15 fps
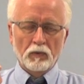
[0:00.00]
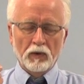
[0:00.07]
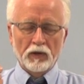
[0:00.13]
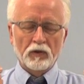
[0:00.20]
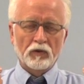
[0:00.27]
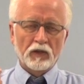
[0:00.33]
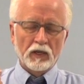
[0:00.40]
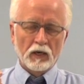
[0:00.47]

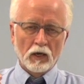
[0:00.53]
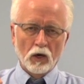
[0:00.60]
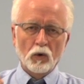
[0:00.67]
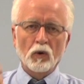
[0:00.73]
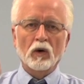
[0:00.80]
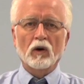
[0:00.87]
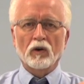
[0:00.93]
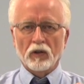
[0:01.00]
whether the
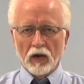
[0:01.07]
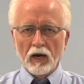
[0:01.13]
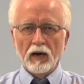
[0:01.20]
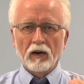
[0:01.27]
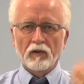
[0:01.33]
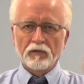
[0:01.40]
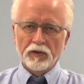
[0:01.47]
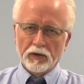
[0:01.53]
lower or the
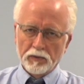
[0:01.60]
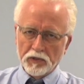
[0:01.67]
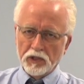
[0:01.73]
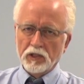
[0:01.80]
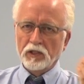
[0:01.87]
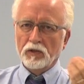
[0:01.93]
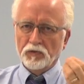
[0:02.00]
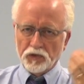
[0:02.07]
higher
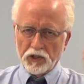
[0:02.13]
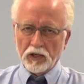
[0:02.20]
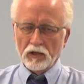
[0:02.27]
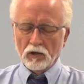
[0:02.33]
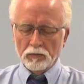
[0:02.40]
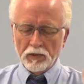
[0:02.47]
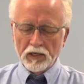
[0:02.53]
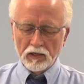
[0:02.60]
frequency you've
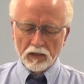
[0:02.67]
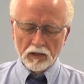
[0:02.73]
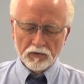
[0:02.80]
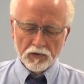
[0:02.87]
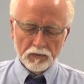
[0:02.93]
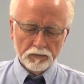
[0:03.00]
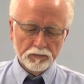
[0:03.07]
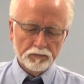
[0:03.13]
set are being
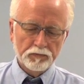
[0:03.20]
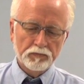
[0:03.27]
delivered.